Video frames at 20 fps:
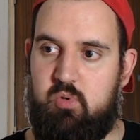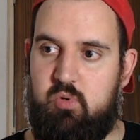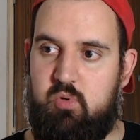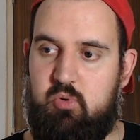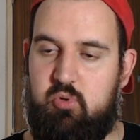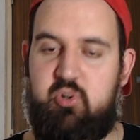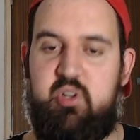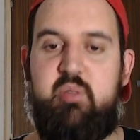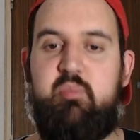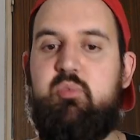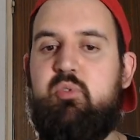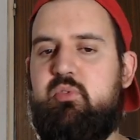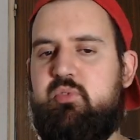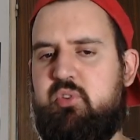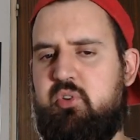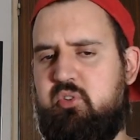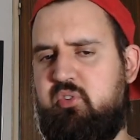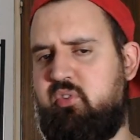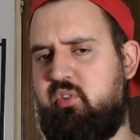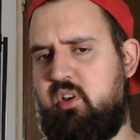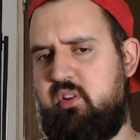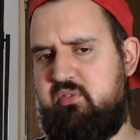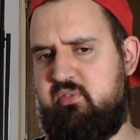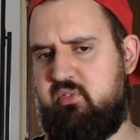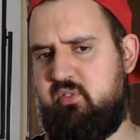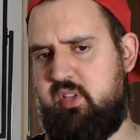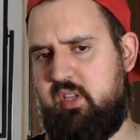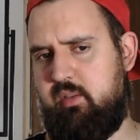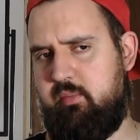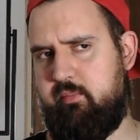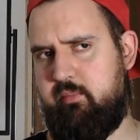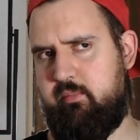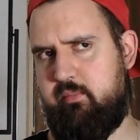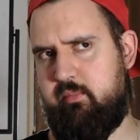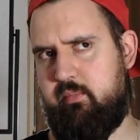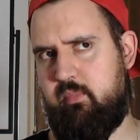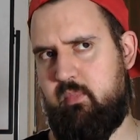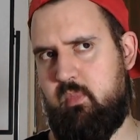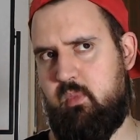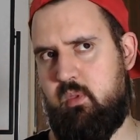remove the suffering
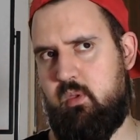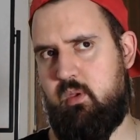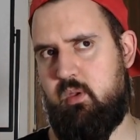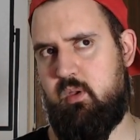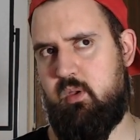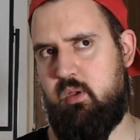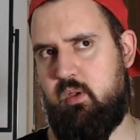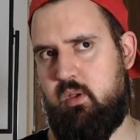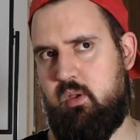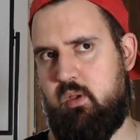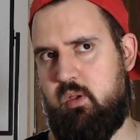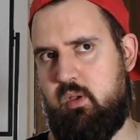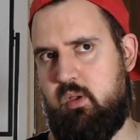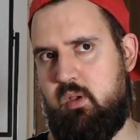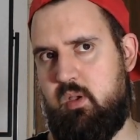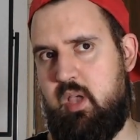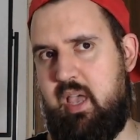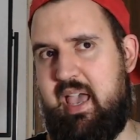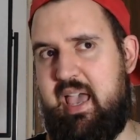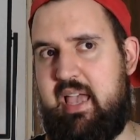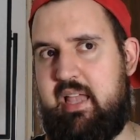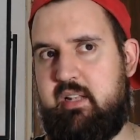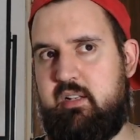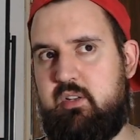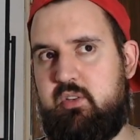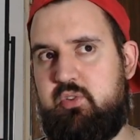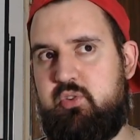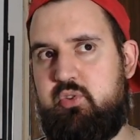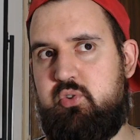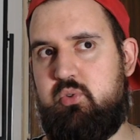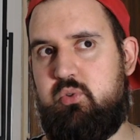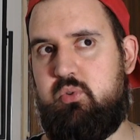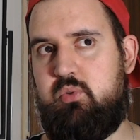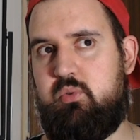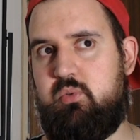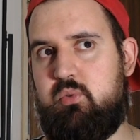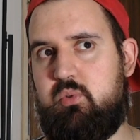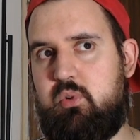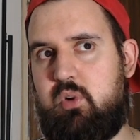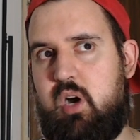and
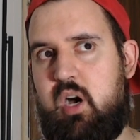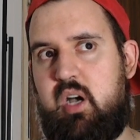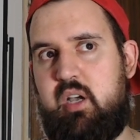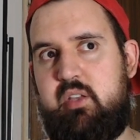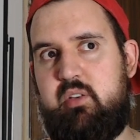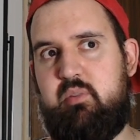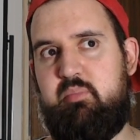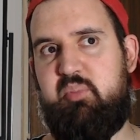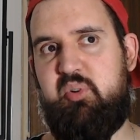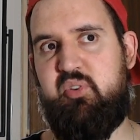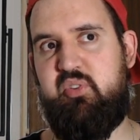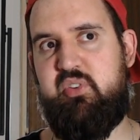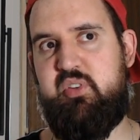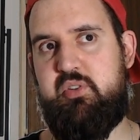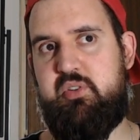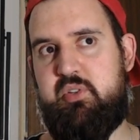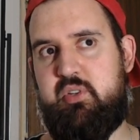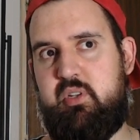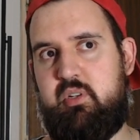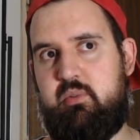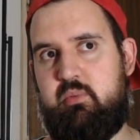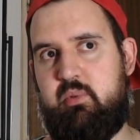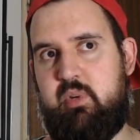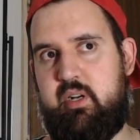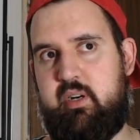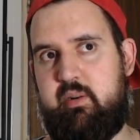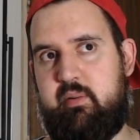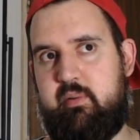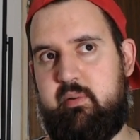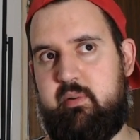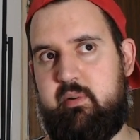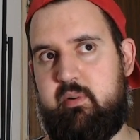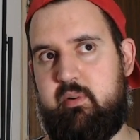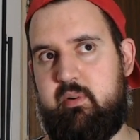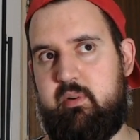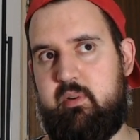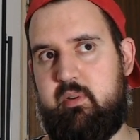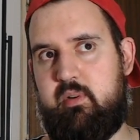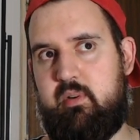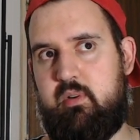you are in a position where
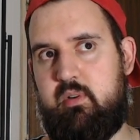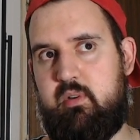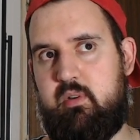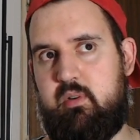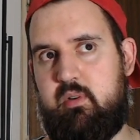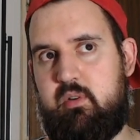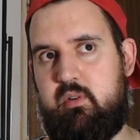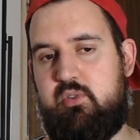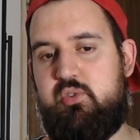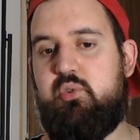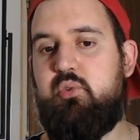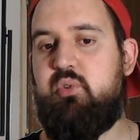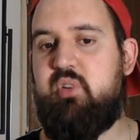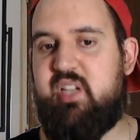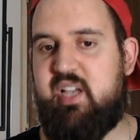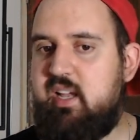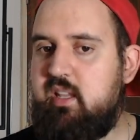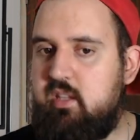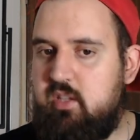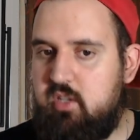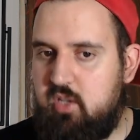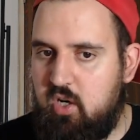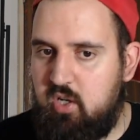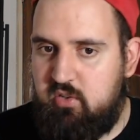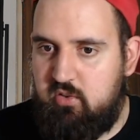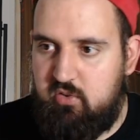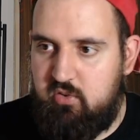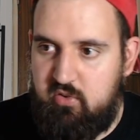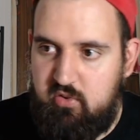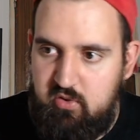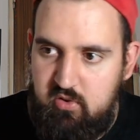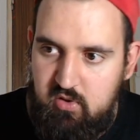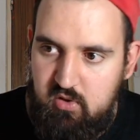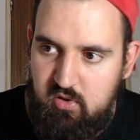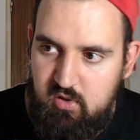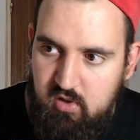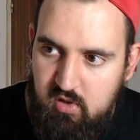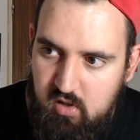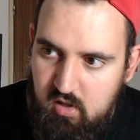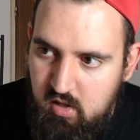you cannot
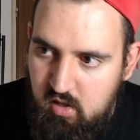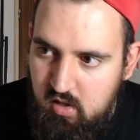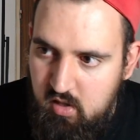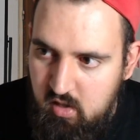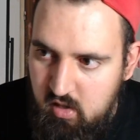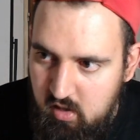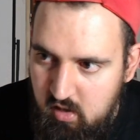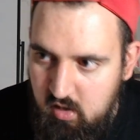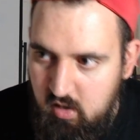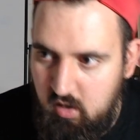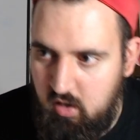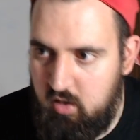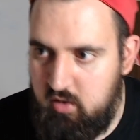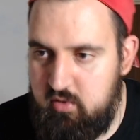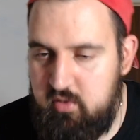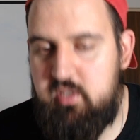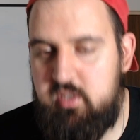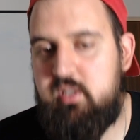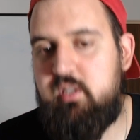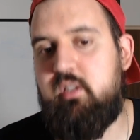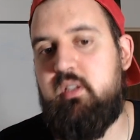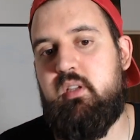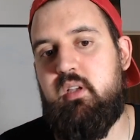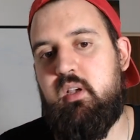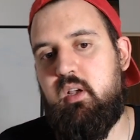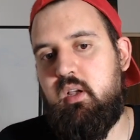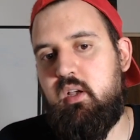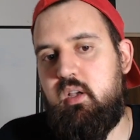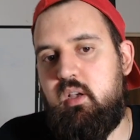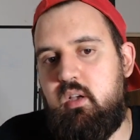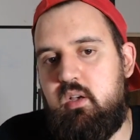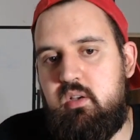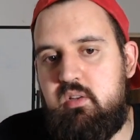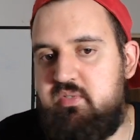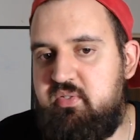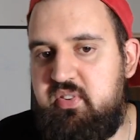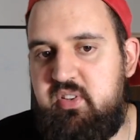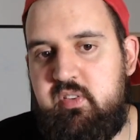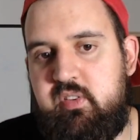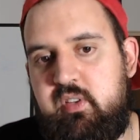uh, on the
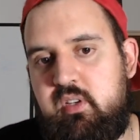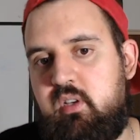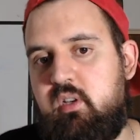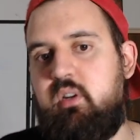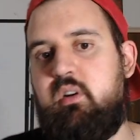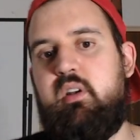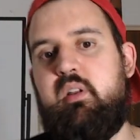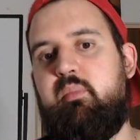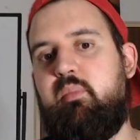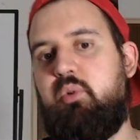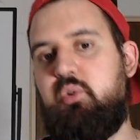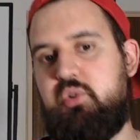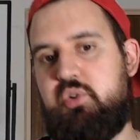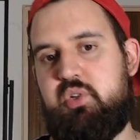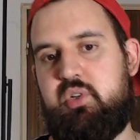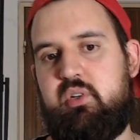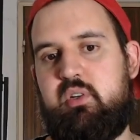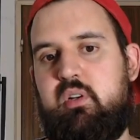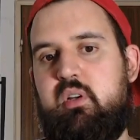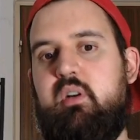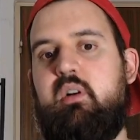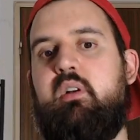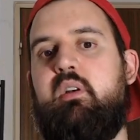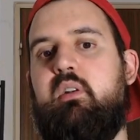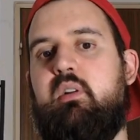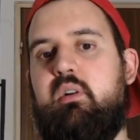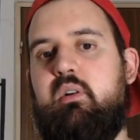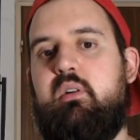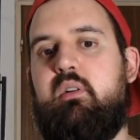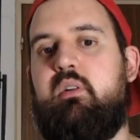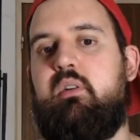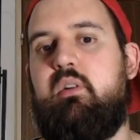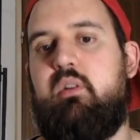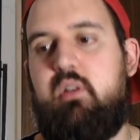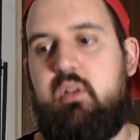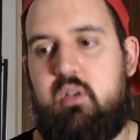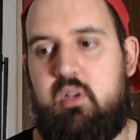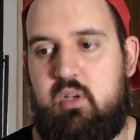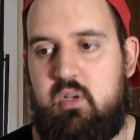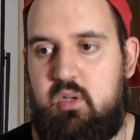physical emotional uh,
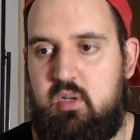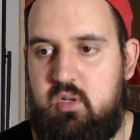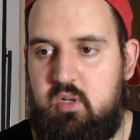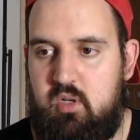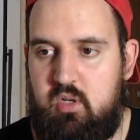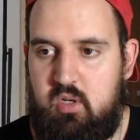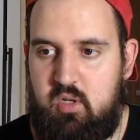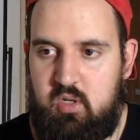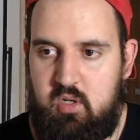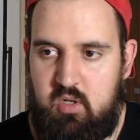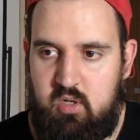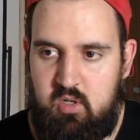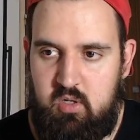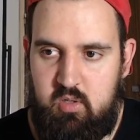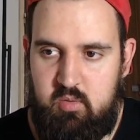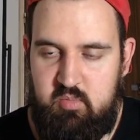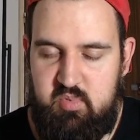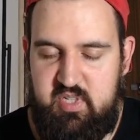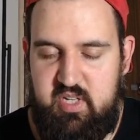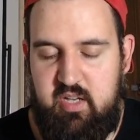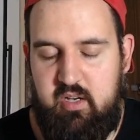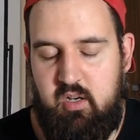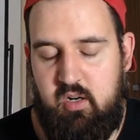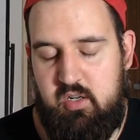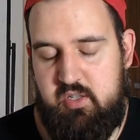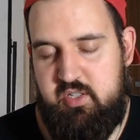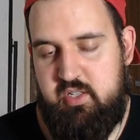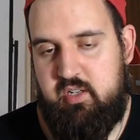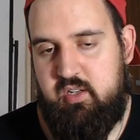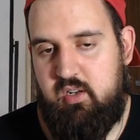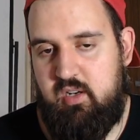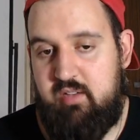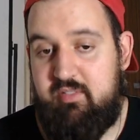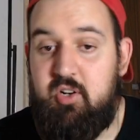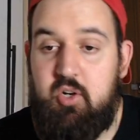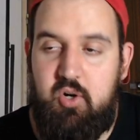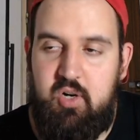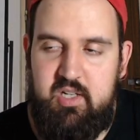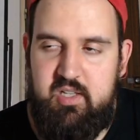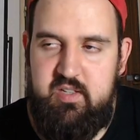psychological
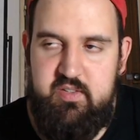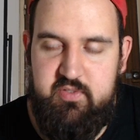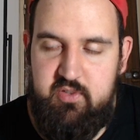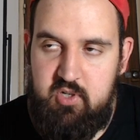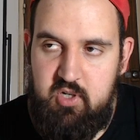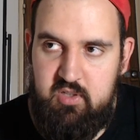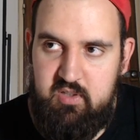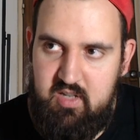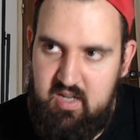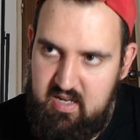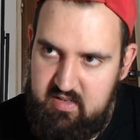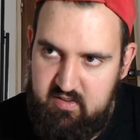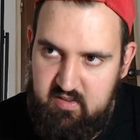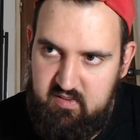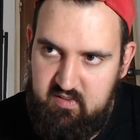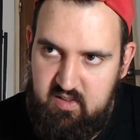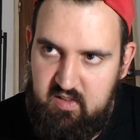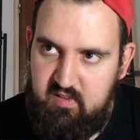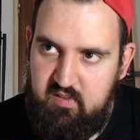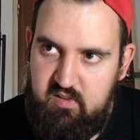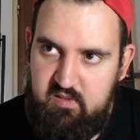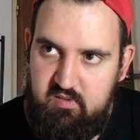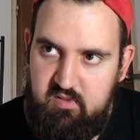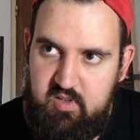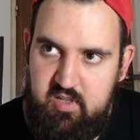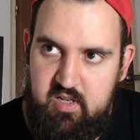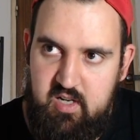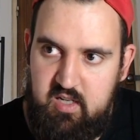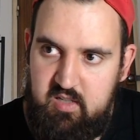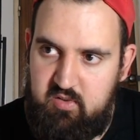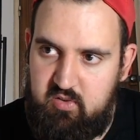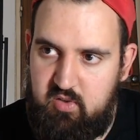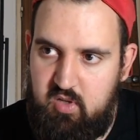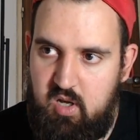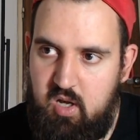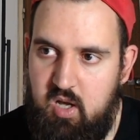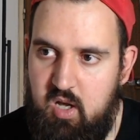level or at least not as extensively as